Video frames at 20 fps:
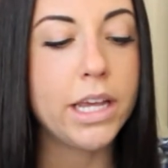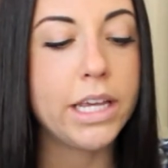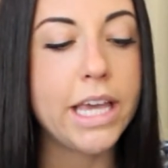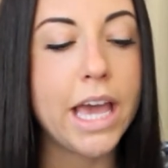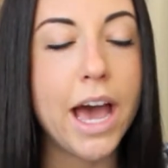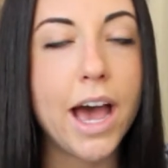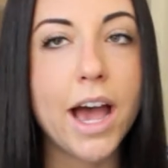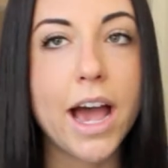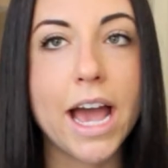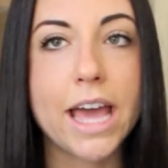
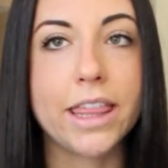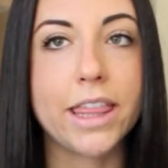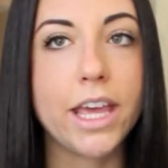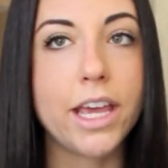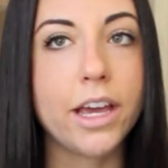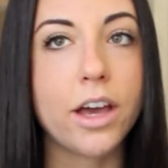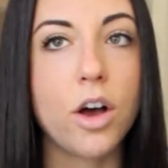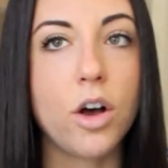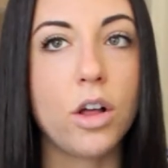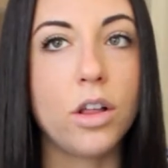Yeah, I
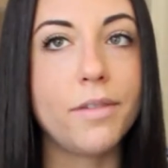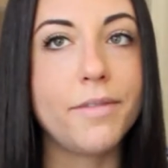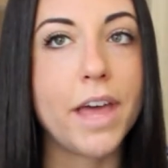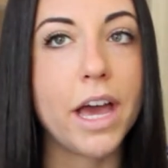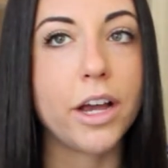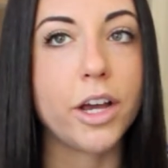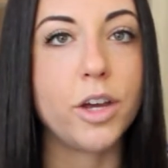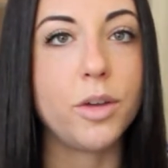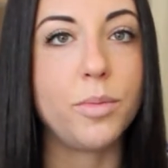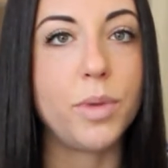think all of
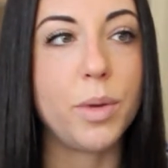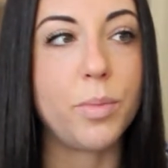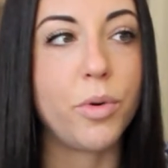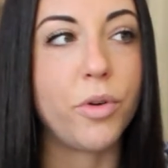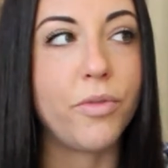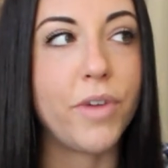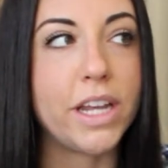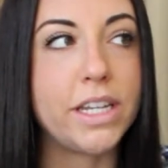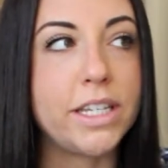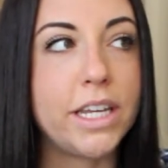that could be
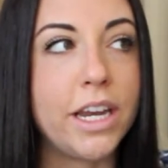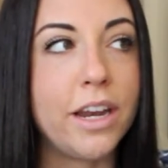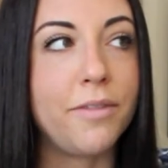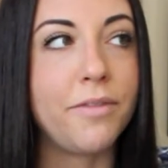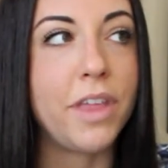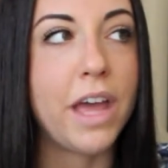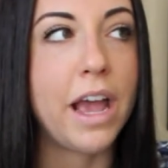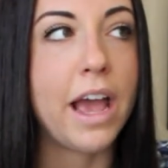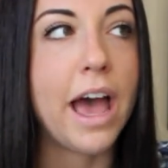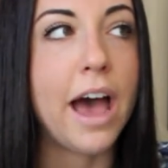prevented if
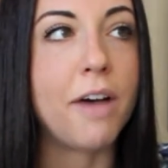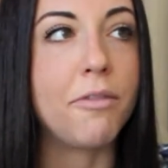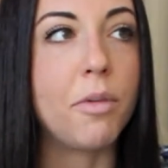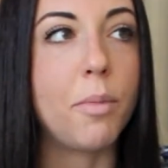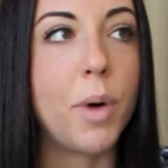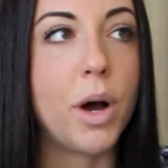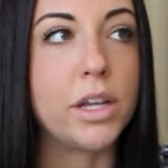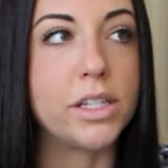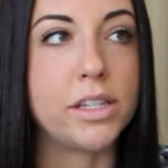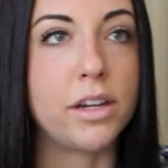they have a
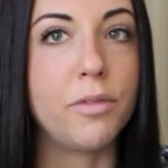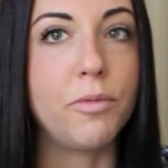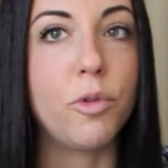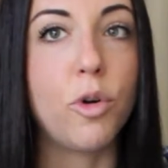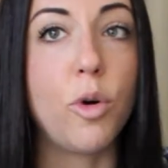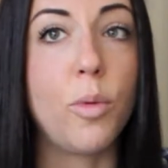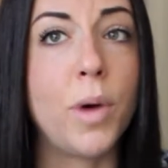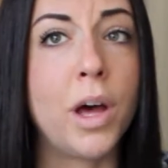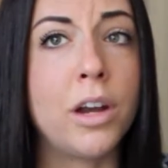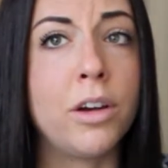positive
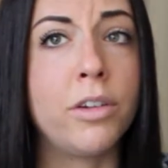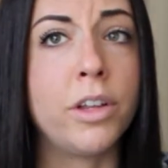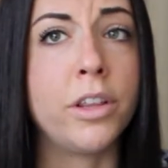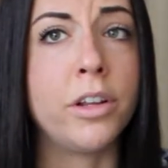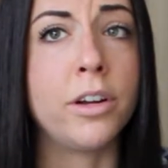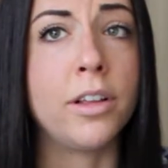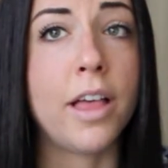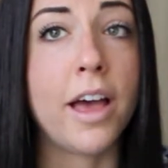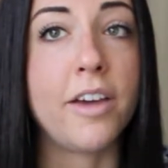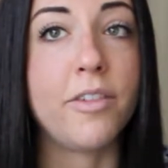role model in
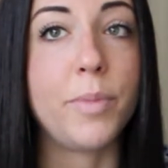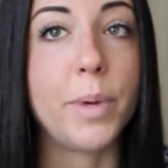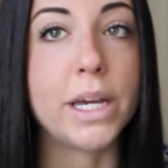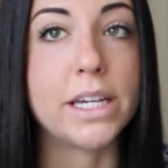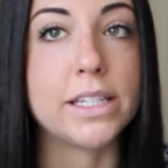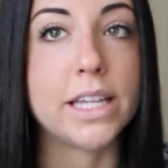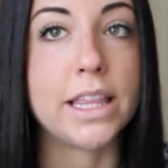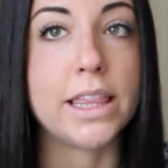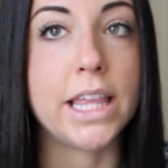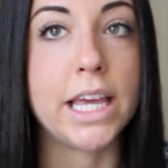their life,
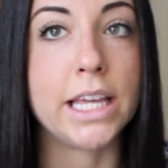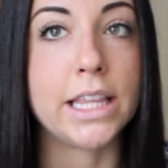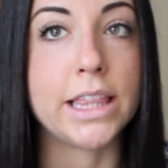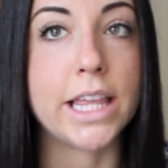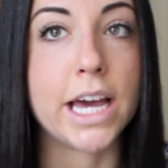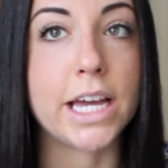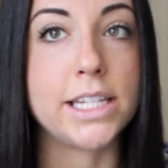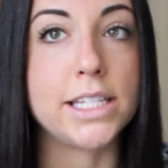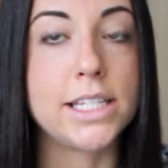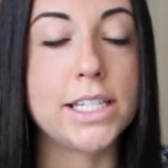because I think
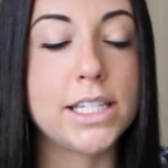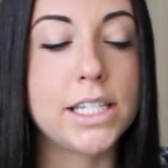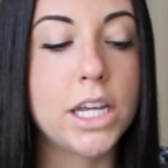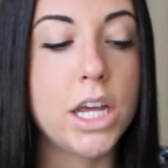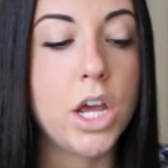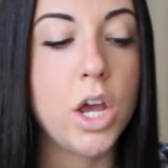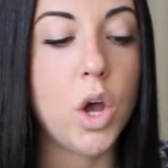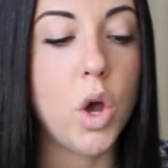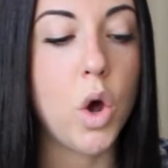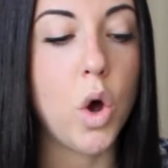that's
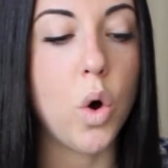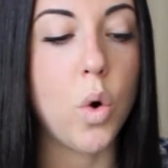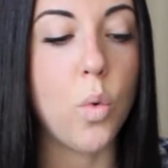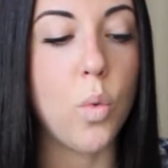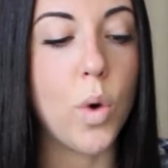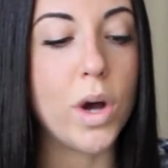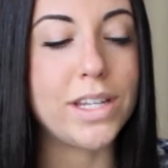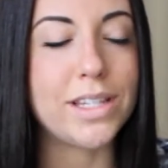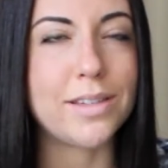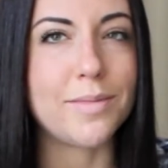
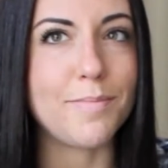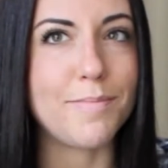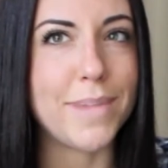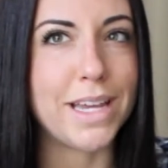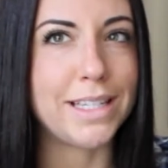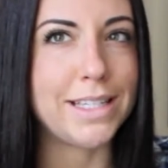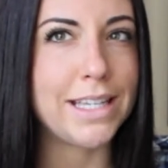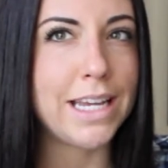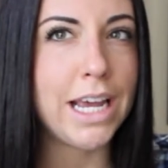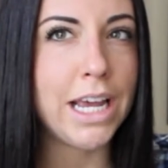what's
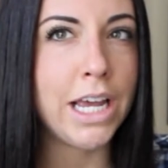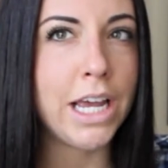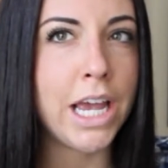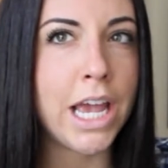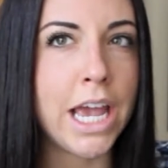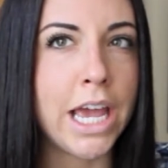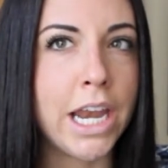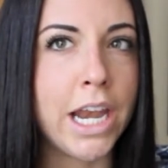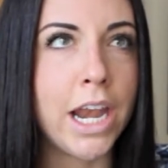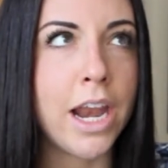missing.
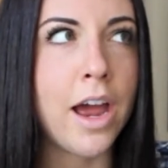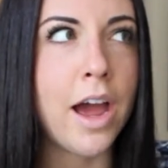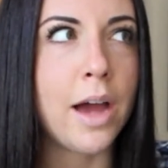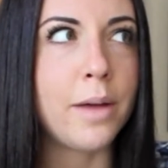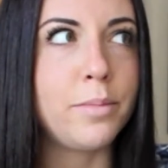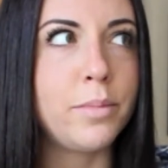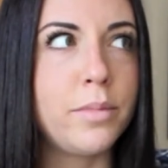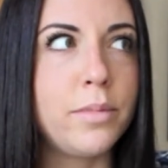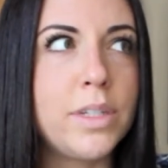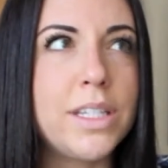
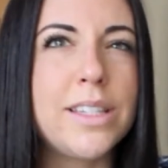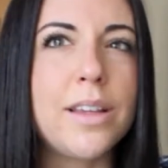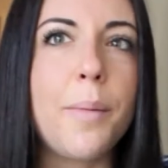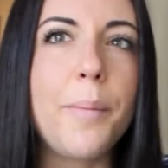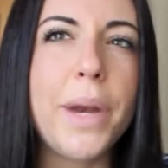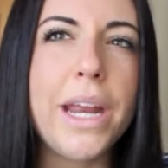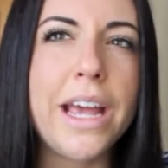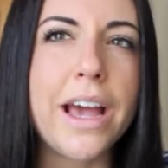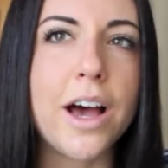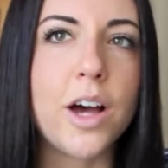And
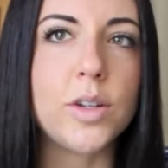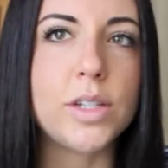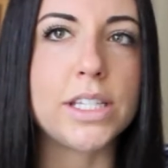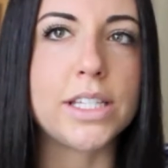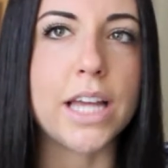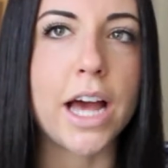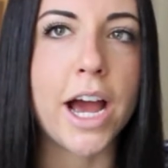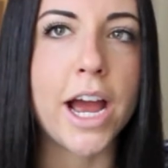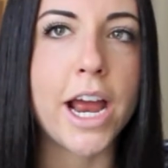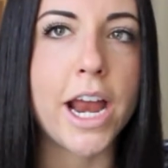somebody
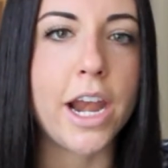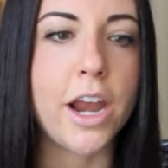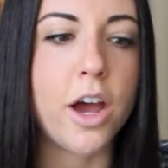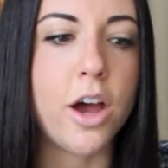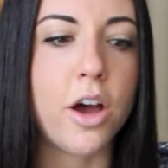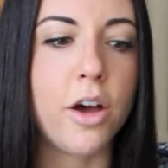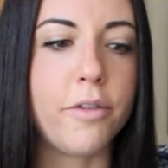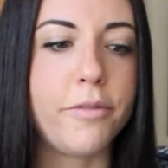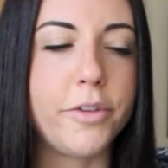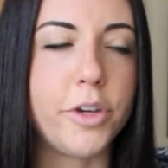outside
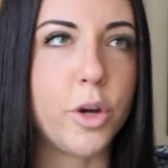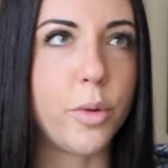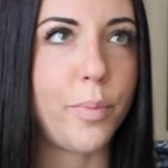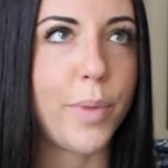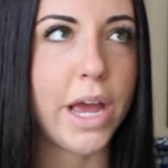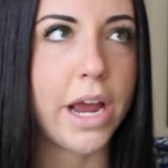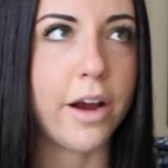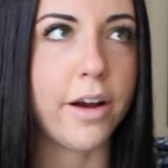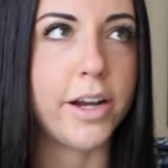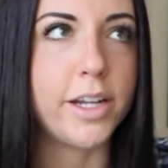of your
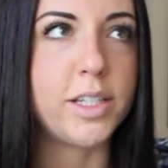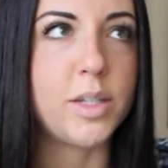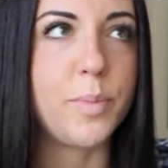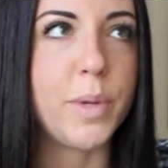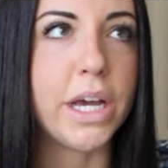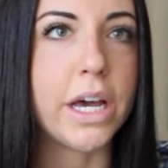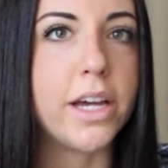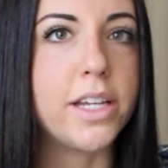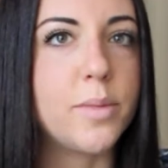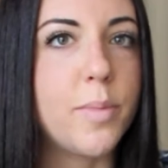parents,
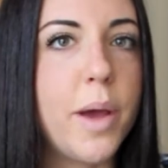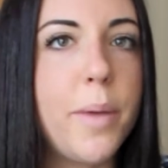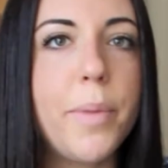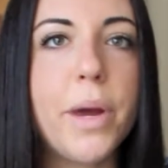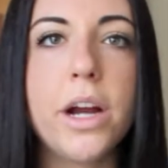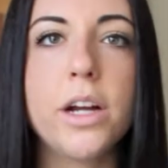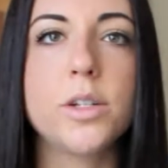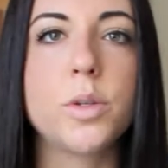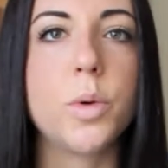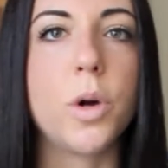because my
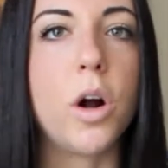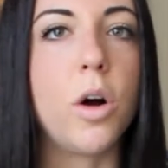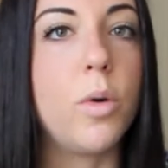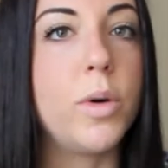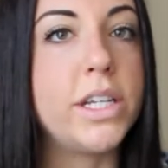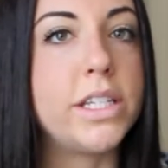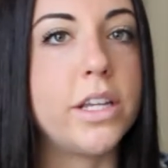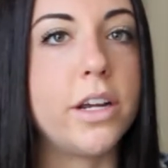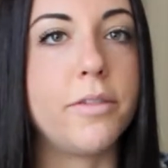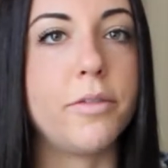parents were
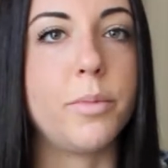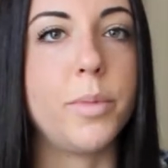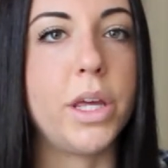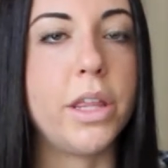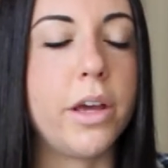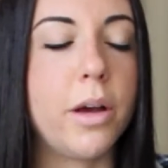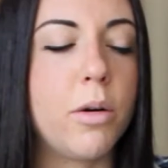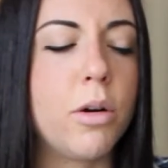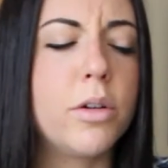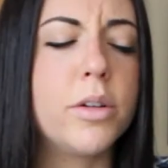always there for me.
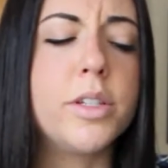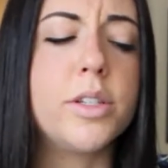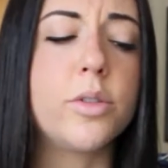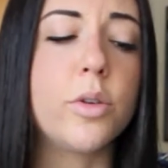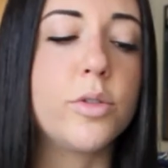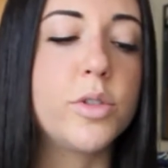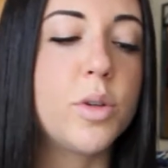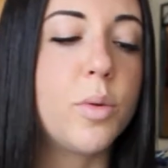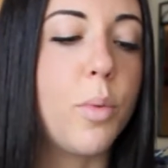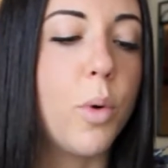They were always
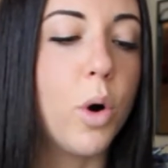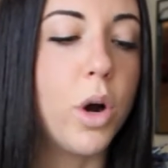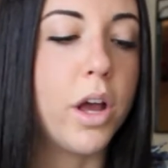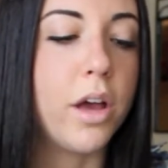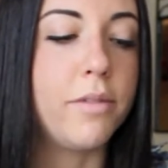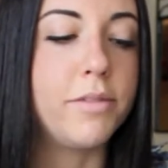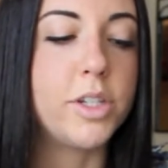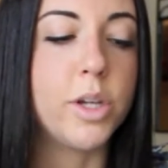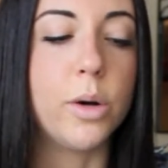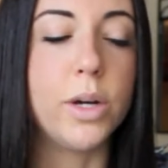so
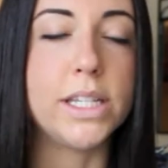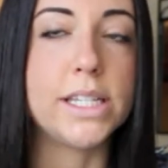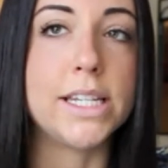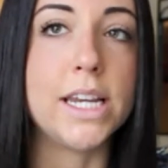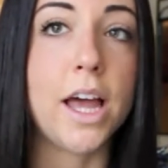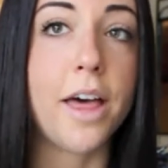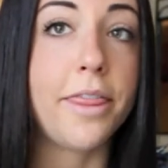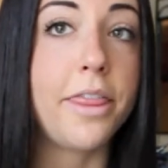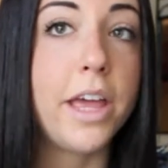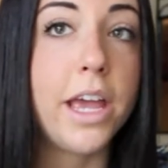supportive, so it's
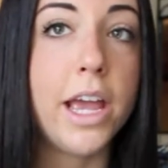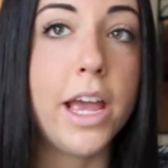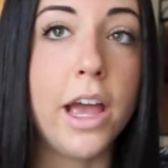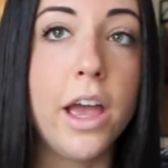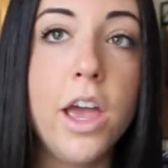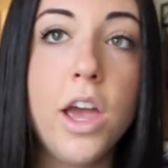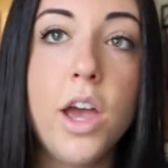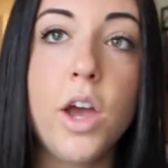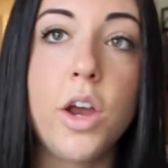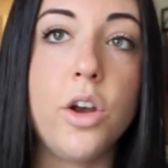nothing,
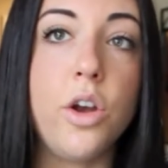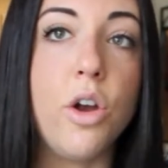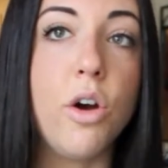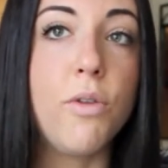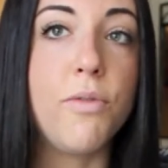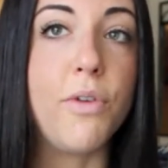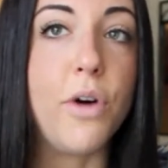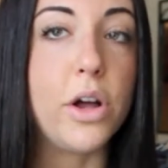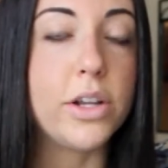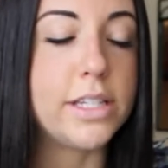no
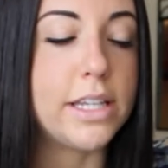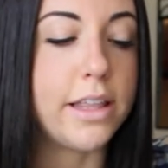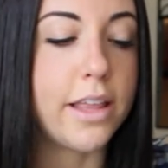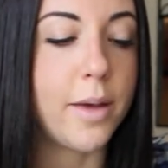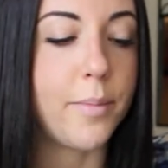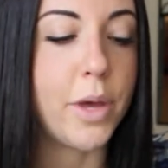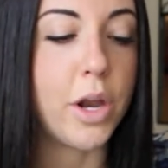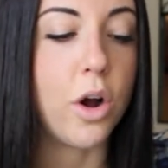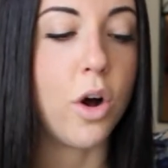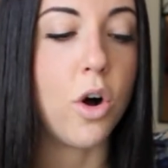fault to
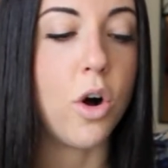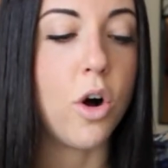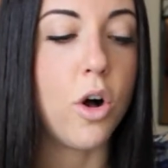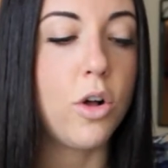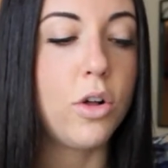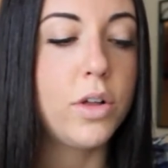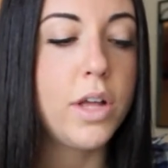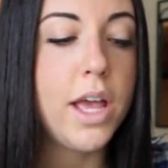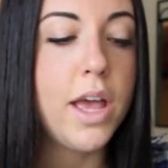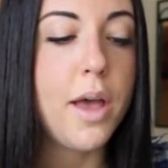them at
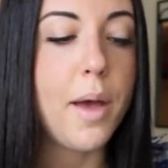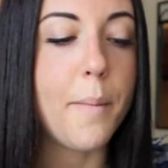all.